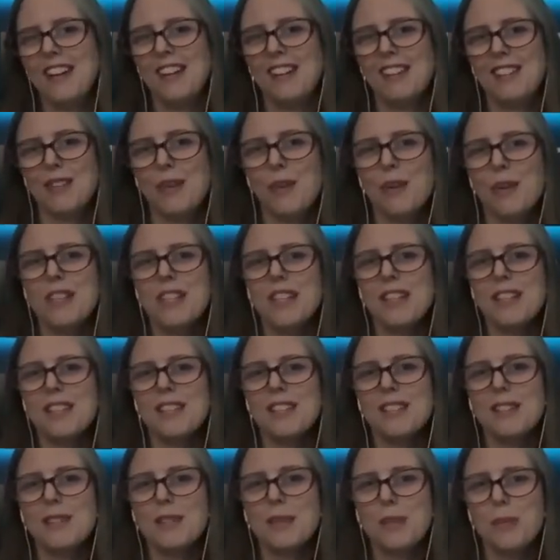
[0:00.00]
So I guess
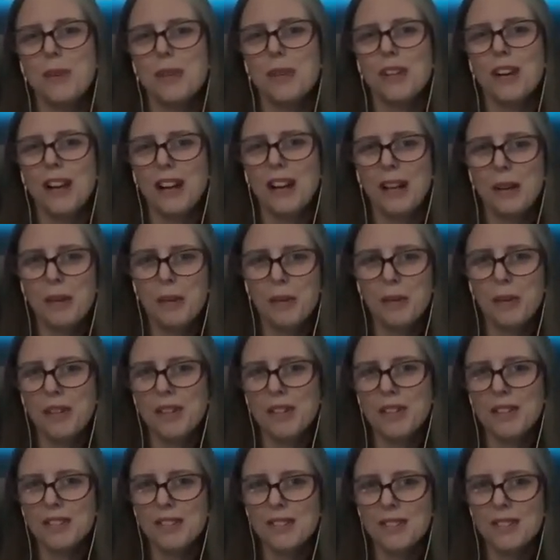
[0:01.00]
that's where I
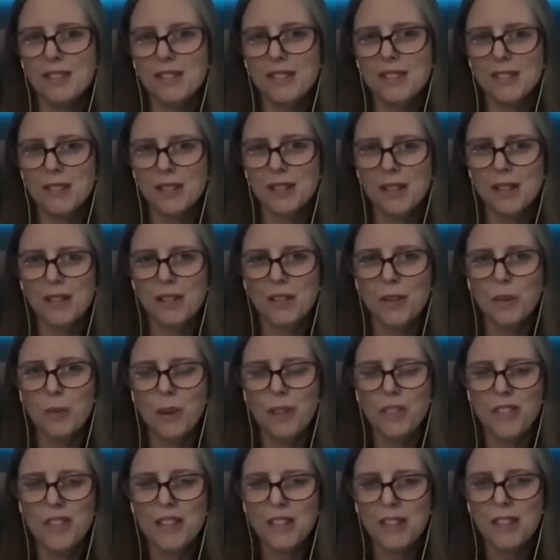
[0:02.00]
was,
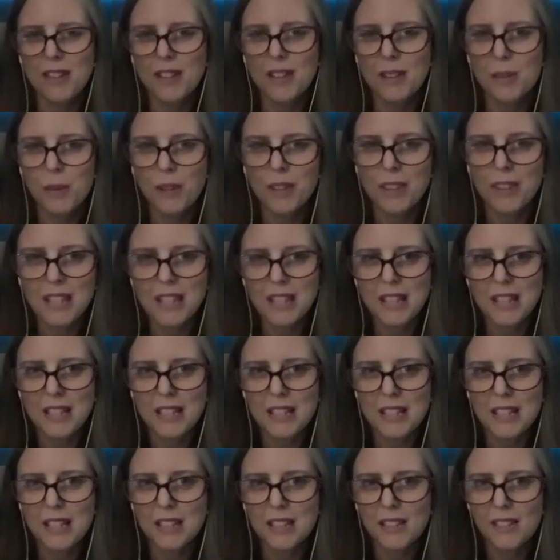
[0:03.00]
with the
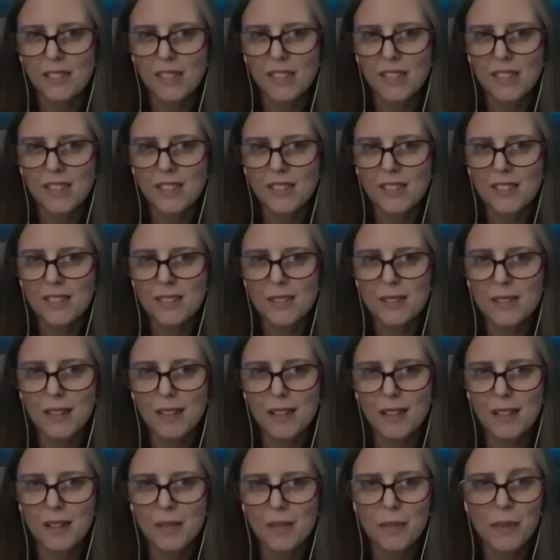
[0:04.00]
ending of this.
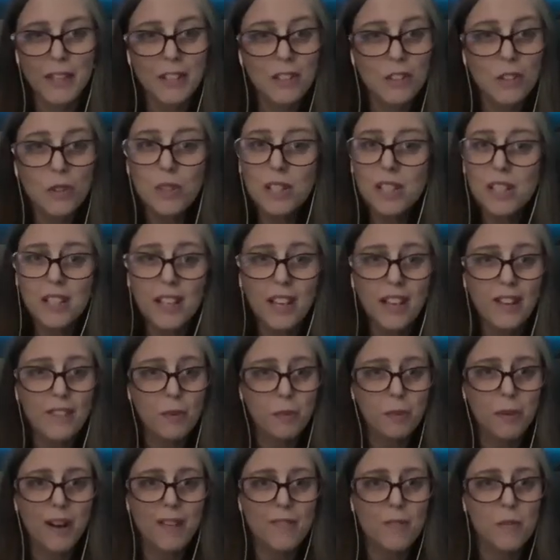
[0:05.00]
And you didn't have
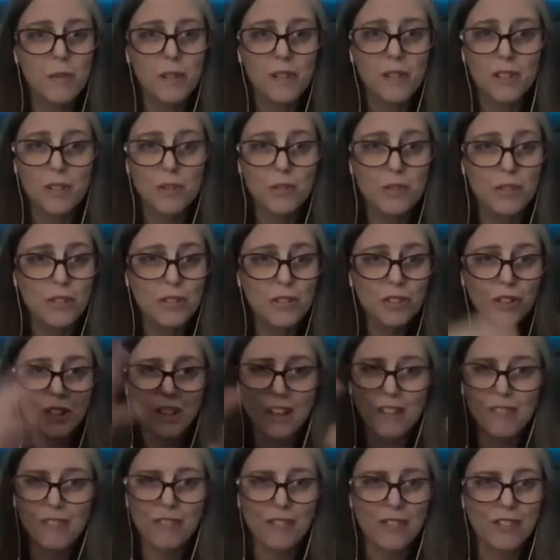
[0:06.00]
a problem with it. You just took
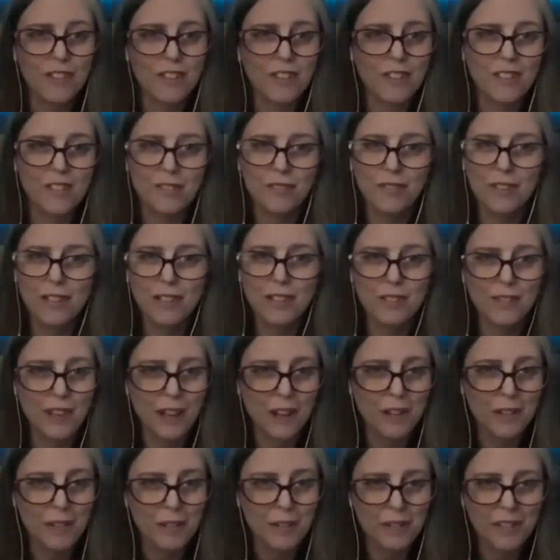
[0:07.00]
it for face
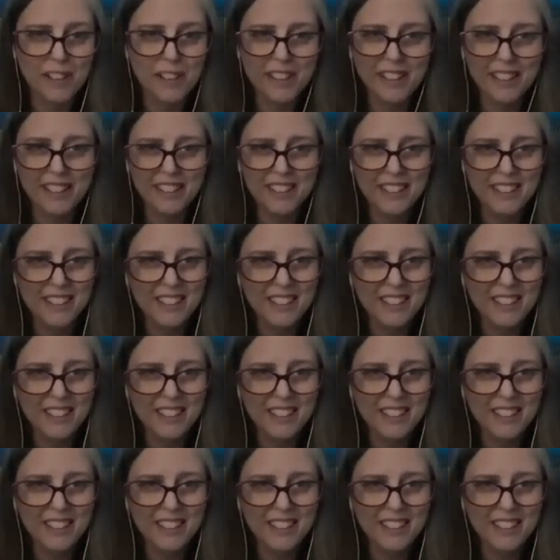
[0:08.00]
value, right?